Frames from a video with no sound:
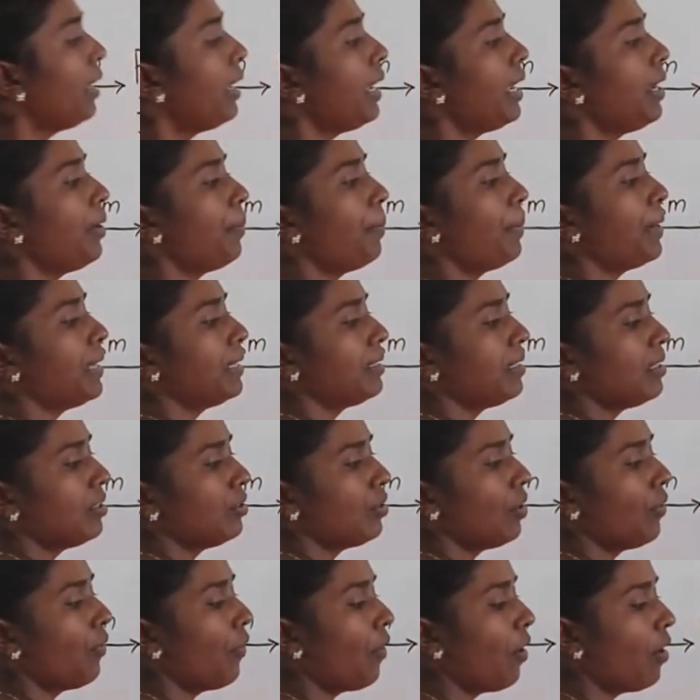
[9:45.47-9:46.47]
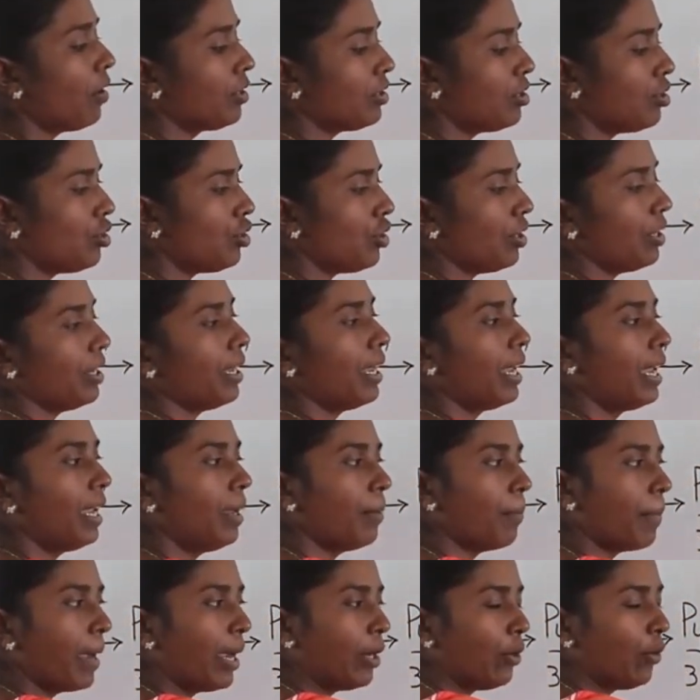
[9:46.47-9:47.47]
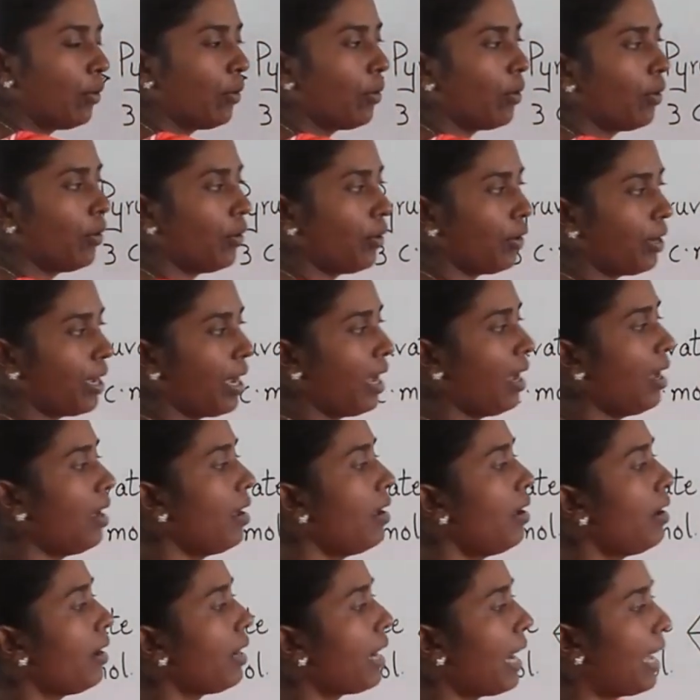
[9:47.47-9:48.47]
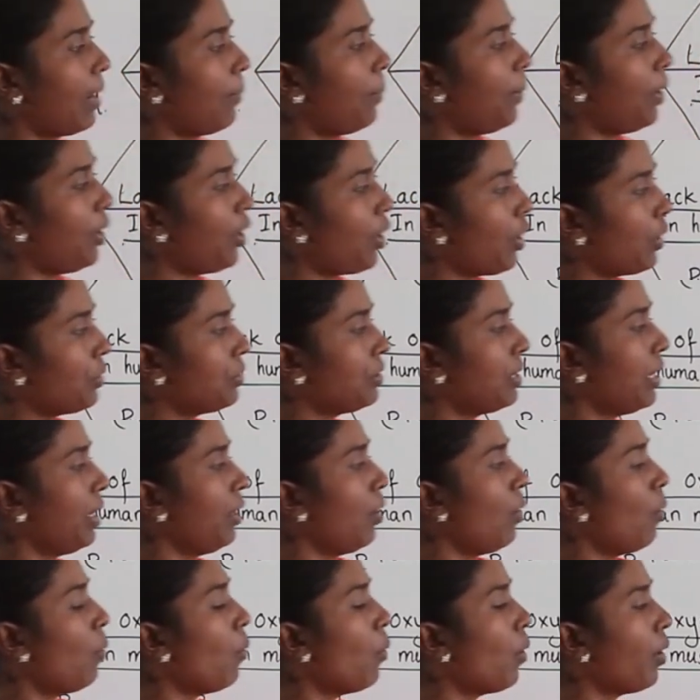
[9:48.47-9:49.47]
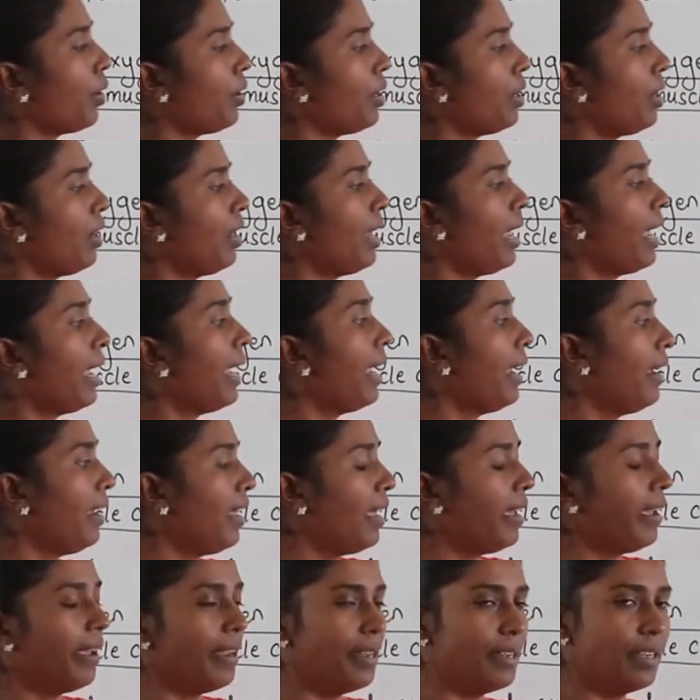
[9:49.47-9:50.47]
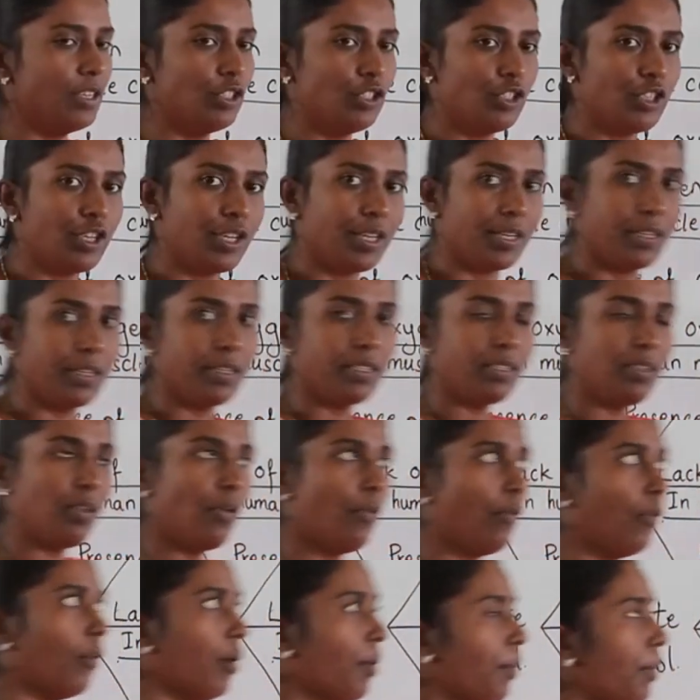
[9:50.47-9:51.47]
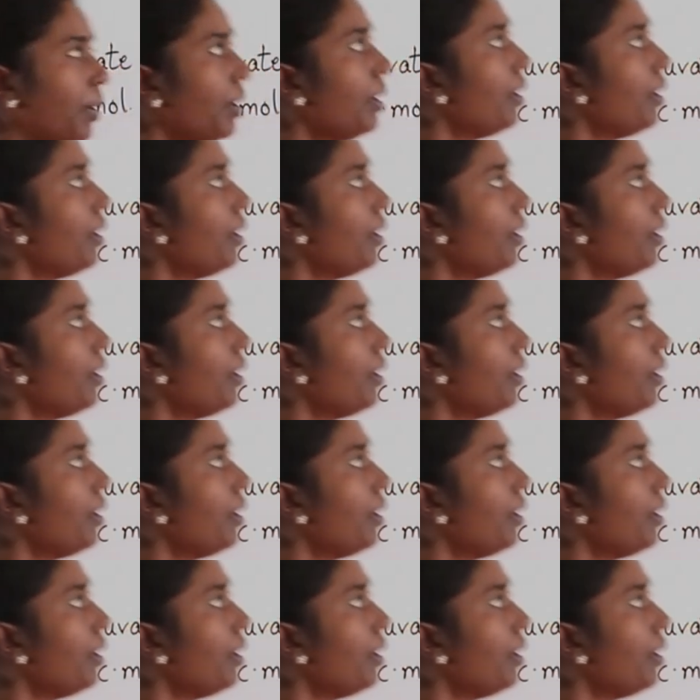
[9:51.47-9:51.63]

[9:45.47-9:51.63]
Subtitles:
In presence of oxygen in mitochondria, carbon dioxide, water and energy is formed.